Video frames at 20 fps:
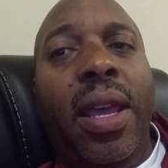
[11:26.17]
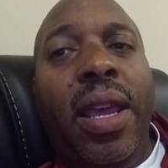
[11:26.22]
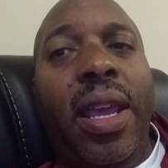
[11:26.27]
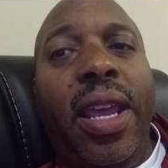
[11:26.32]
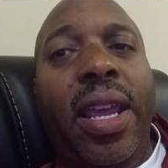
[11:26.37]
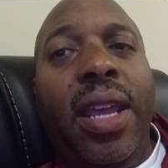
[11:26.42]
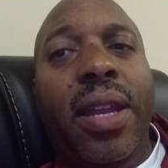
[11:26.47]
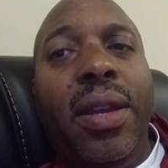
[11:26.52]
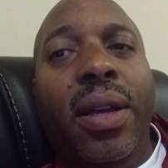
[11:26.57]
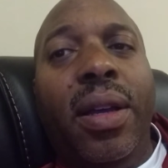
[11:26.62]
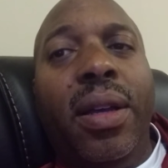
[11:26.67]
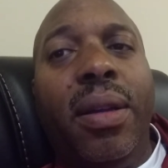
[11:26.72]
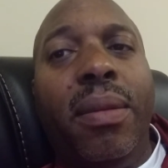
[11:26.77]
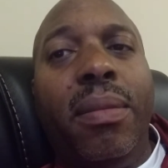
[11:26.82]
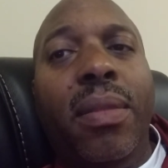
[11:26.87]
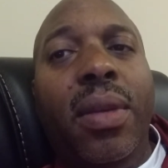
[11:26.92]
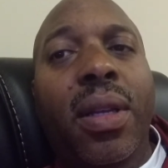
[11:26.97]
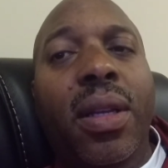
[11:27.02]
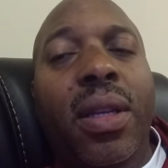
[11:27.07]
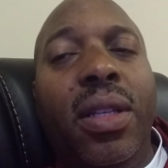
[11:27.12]
And
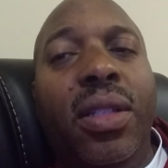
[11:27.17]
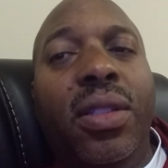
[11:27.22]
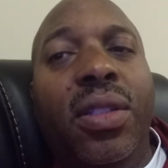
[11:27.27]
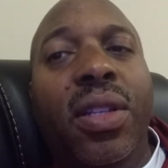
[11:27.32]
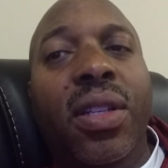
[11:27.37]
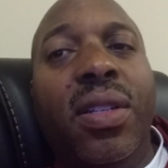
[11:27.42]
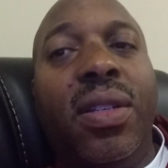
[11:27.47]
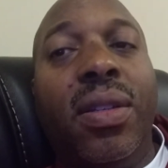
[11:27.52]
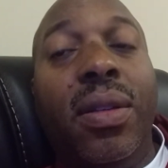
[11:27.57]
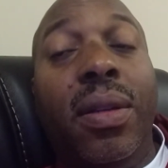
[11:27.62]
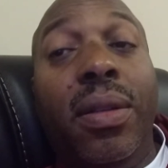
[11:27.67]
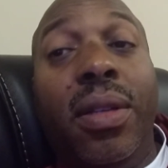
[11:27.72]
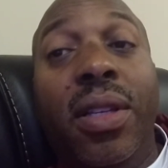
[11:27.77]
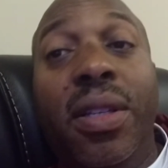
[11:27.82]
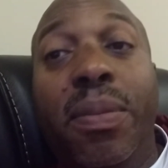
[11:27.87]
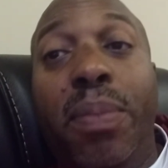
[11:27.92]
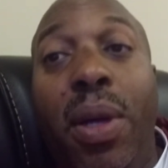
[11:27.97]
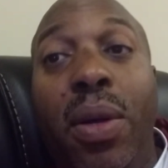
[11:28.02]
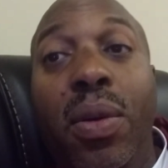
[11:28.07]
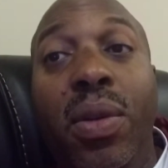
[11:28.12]

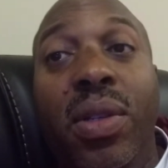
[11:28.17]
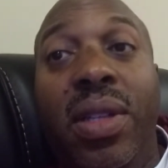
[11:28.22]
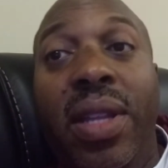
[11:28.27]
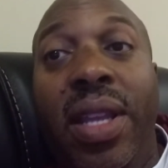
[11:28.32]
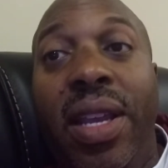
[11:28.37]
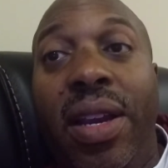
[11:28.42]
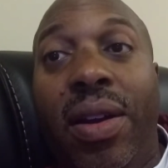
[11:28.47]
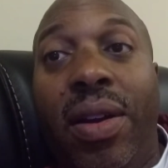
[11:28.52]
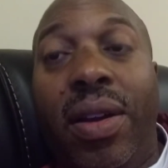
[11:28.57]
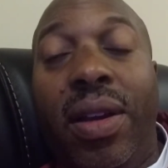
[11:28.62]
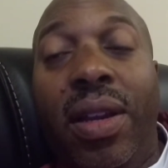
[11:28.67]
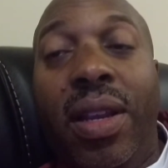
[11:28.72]
just post there.